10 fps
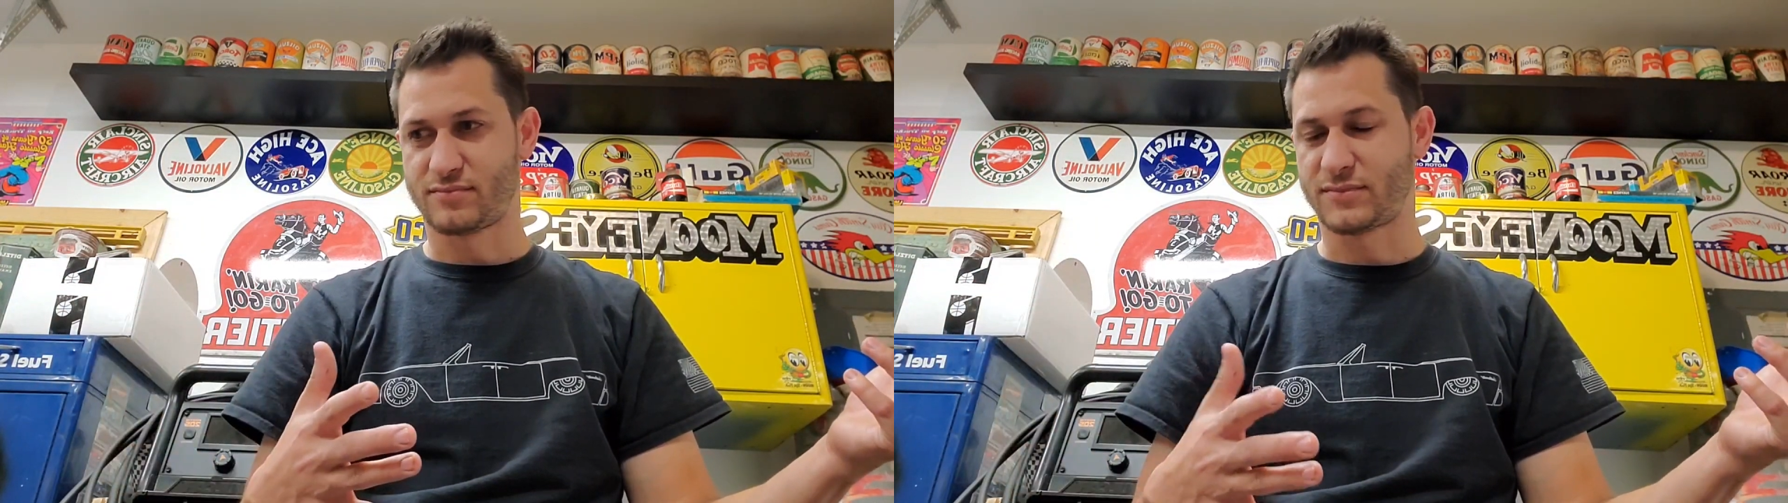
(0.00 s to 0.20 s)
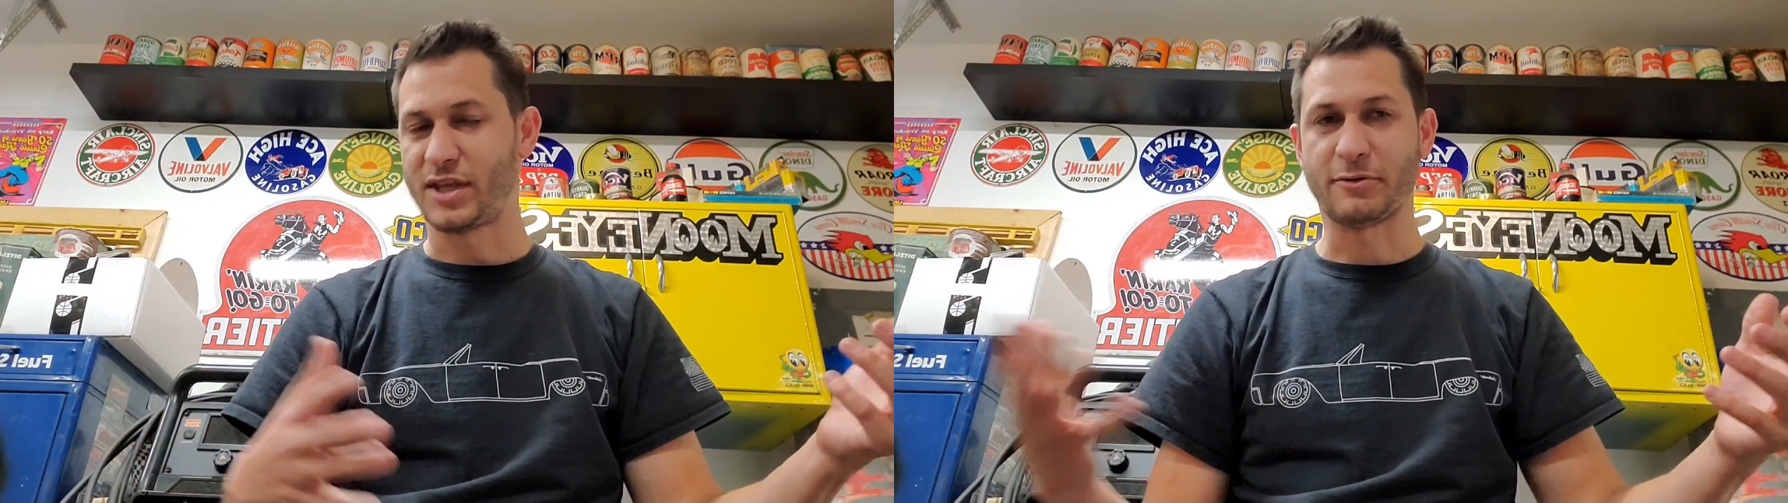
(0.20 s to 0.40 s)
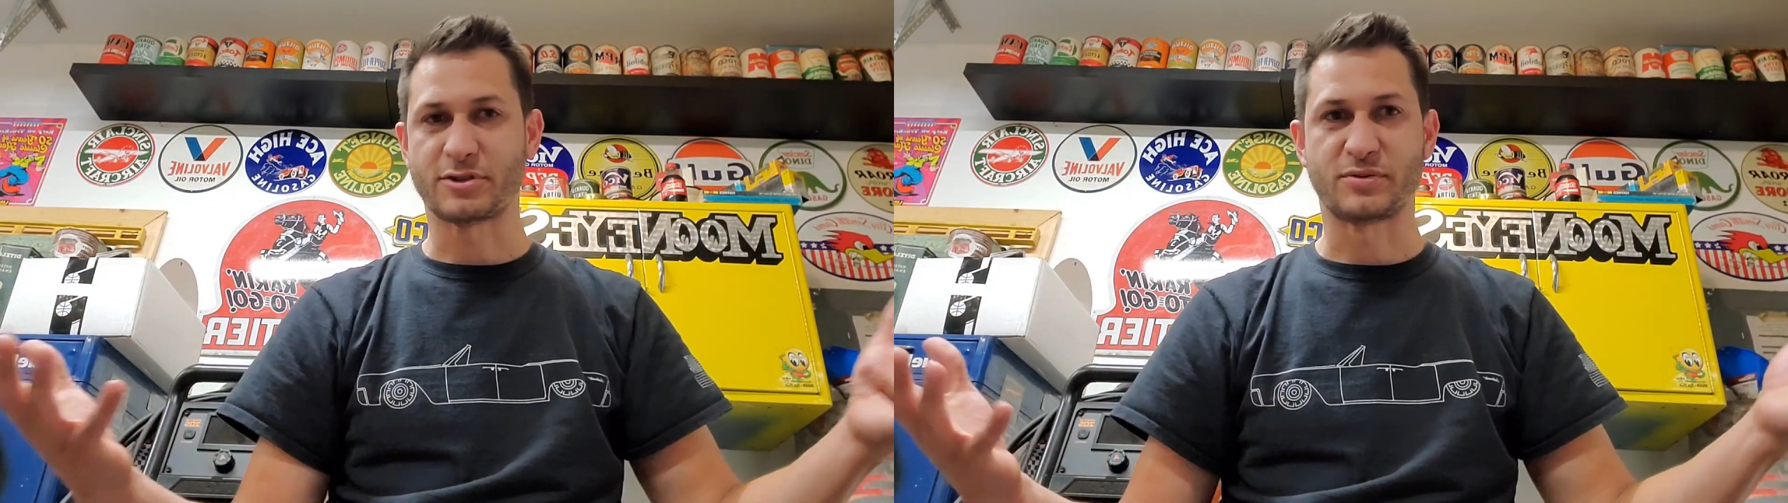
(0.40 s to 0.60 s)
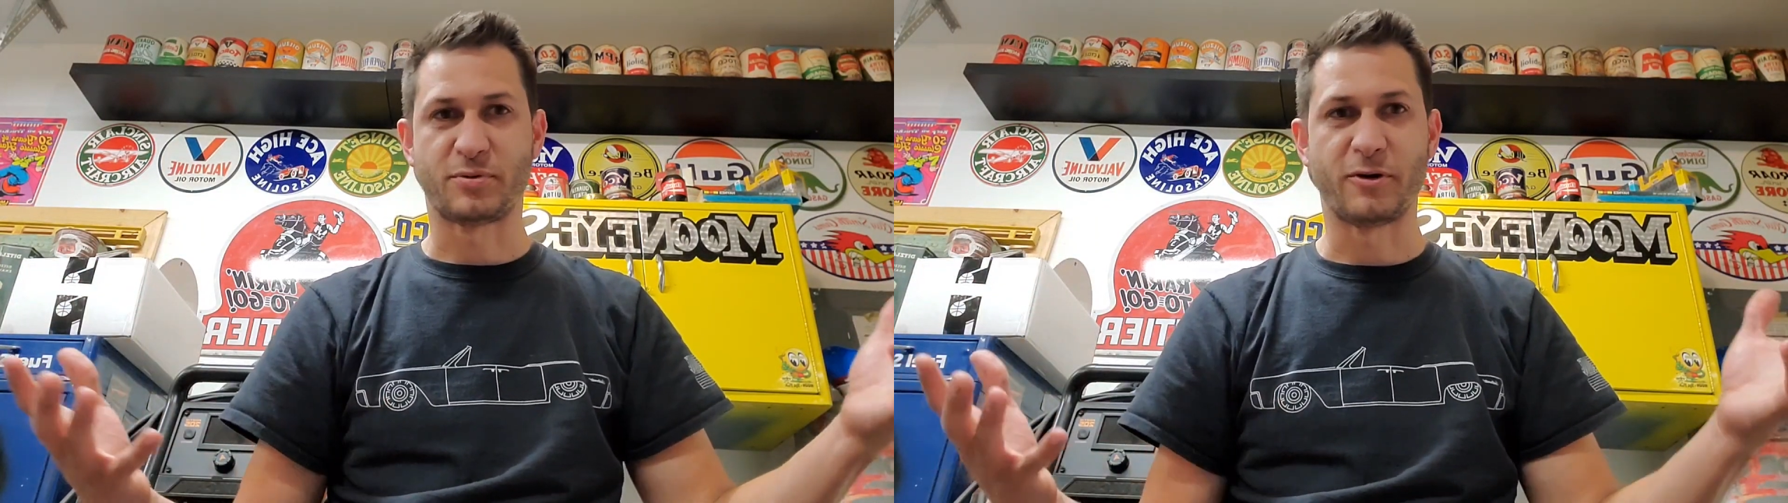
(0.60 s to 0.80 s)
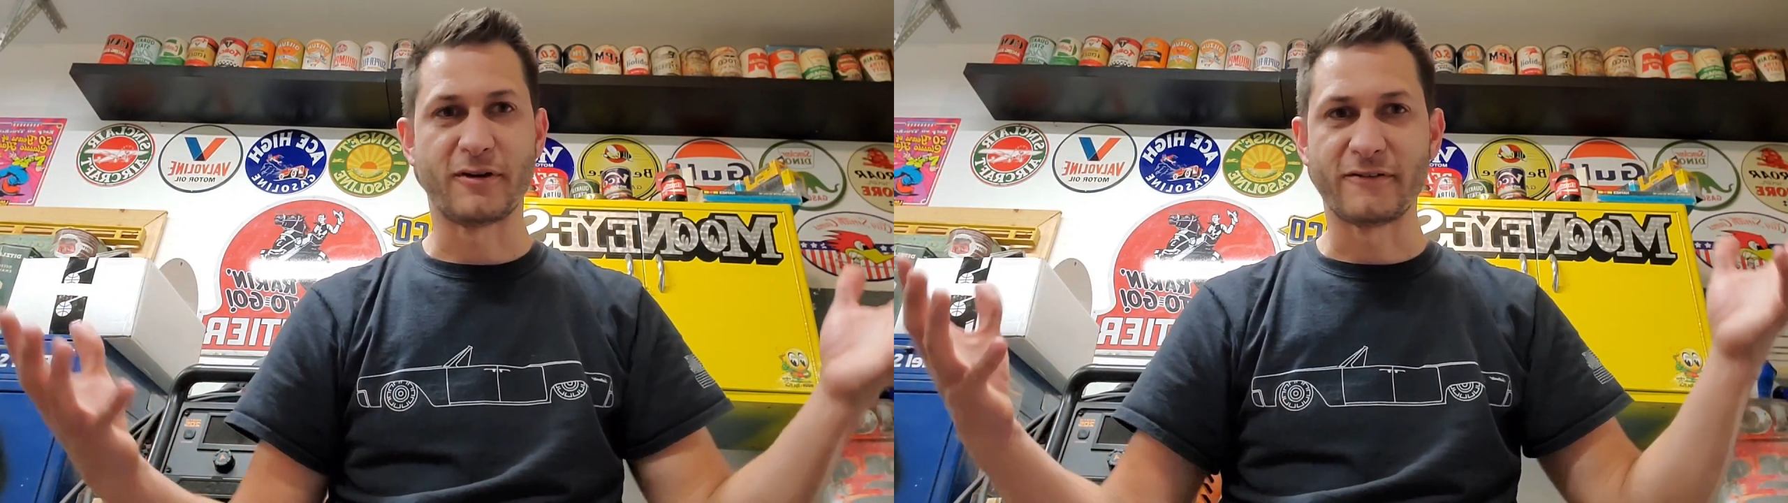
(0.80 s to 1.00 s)
they were
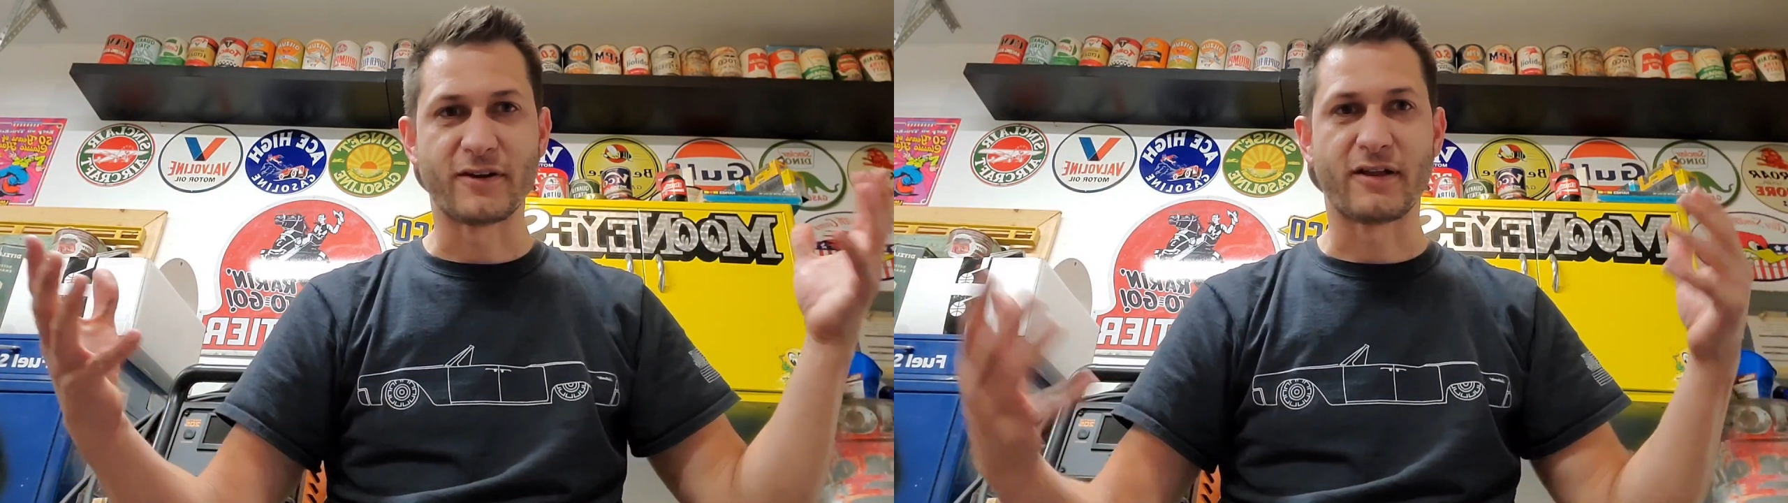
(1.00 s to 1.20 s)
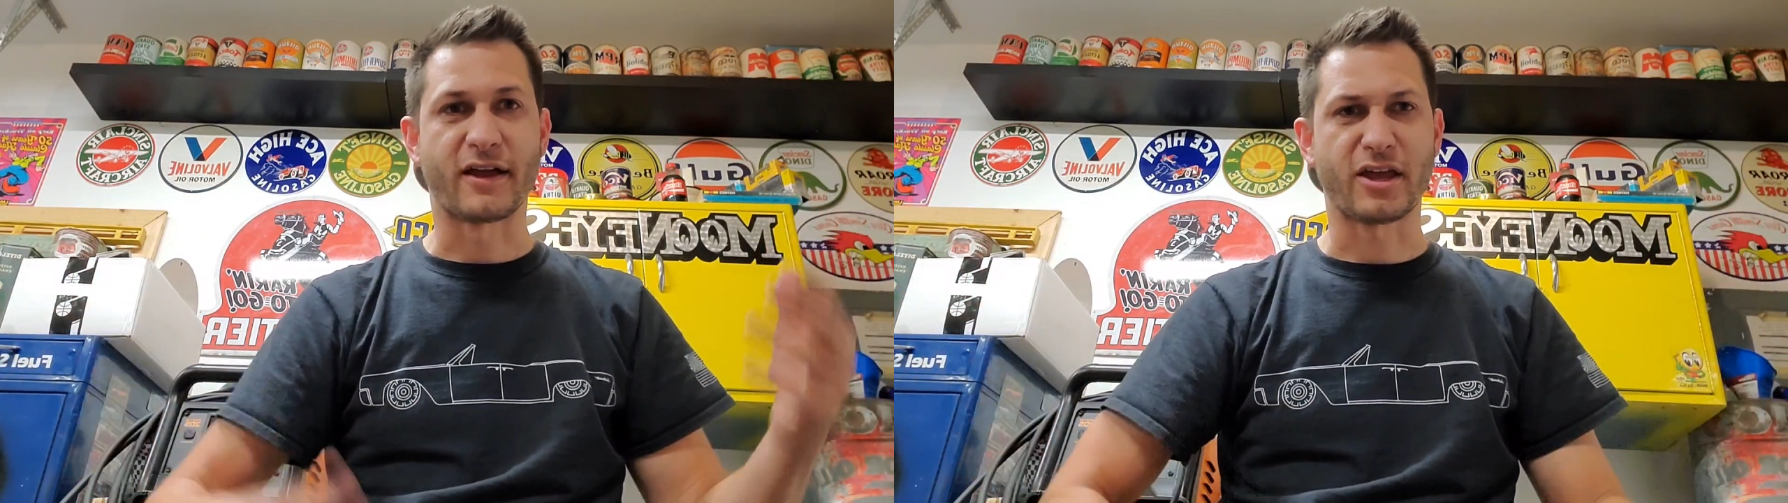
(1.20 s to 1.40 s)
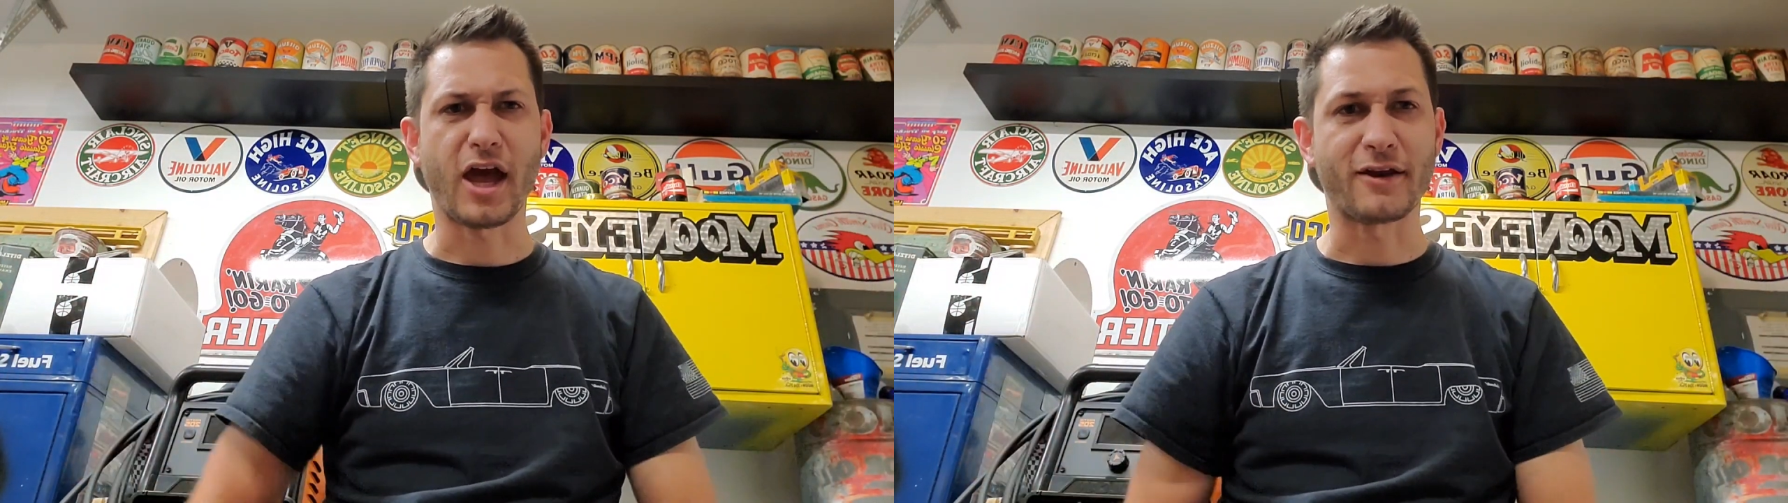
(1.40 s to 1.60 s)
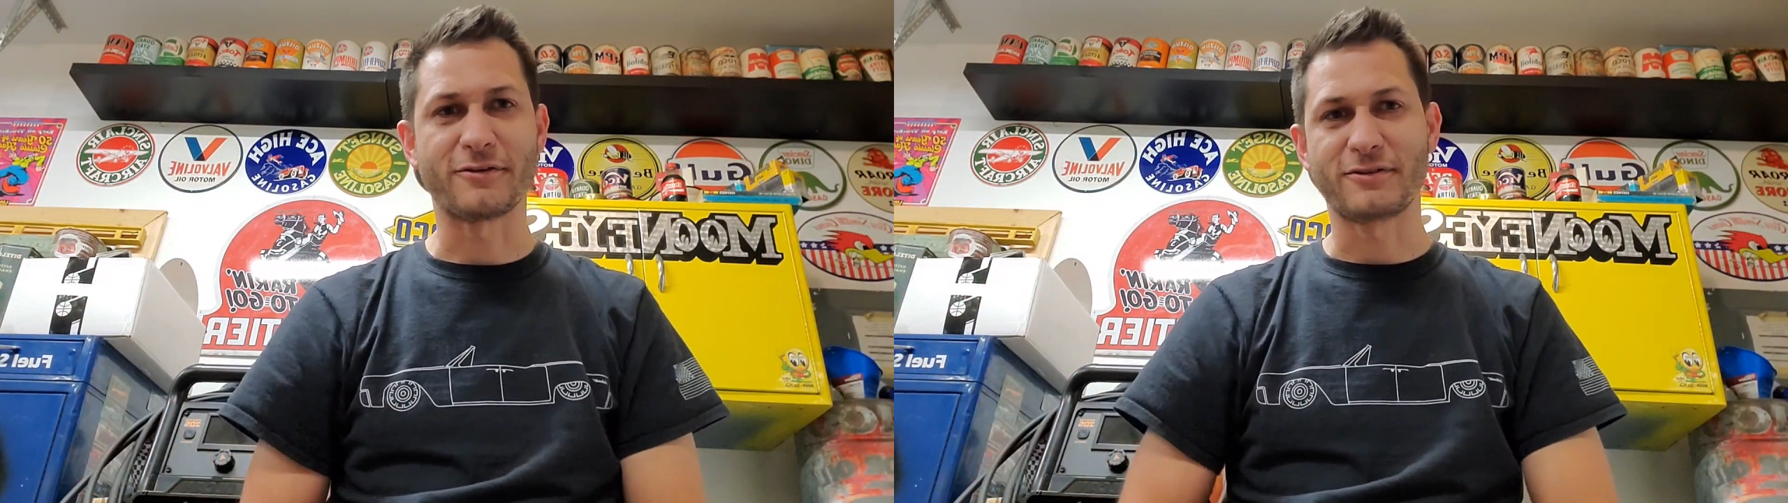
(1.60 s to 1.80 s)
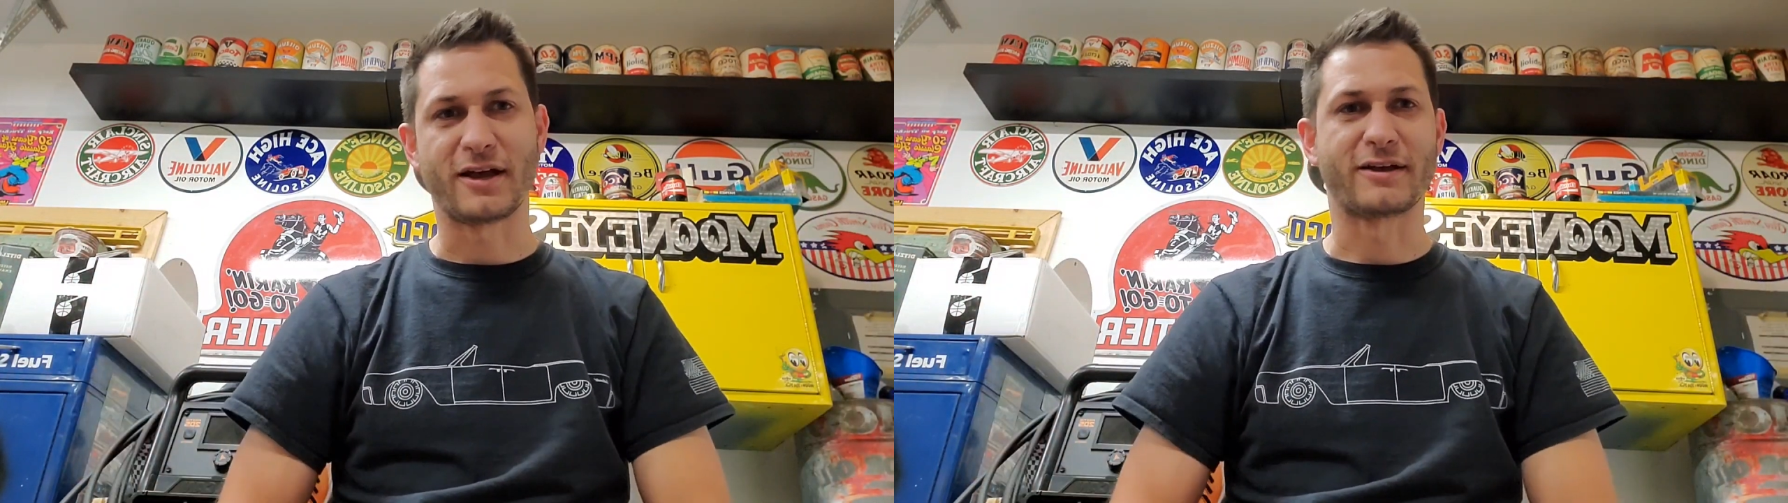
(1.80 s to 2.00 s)
supportive. They're like, yeah,
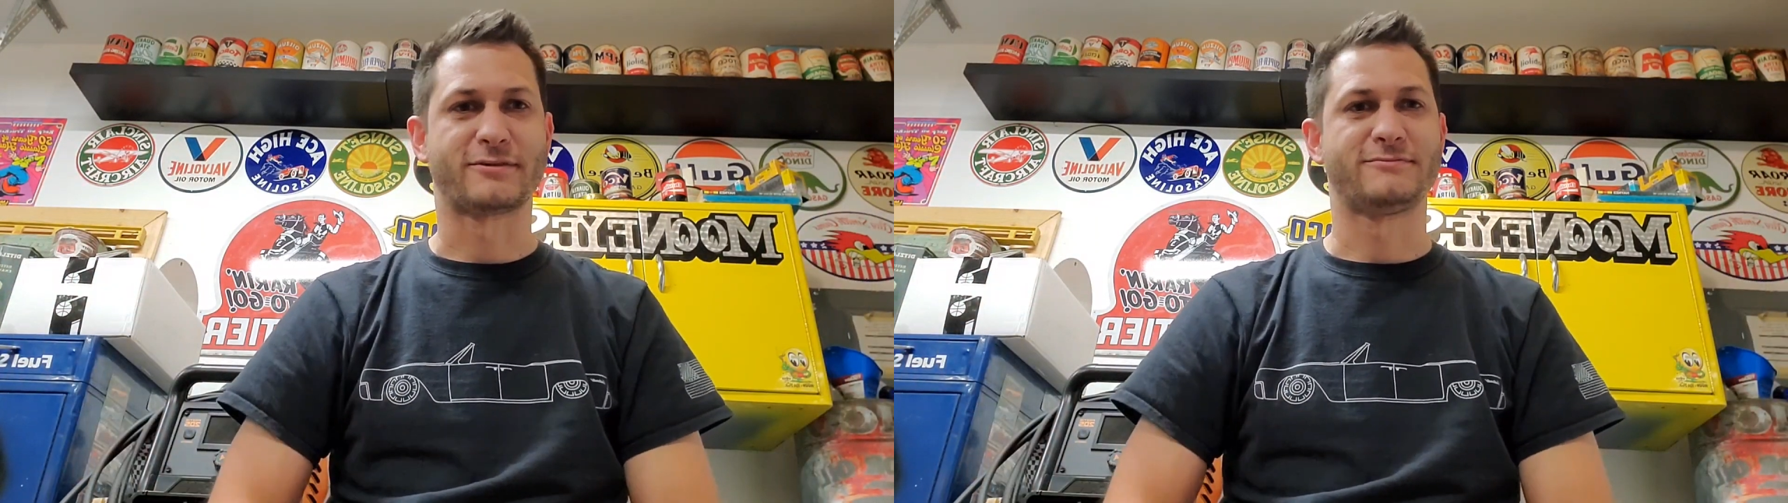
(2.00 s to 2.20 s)
dude, like,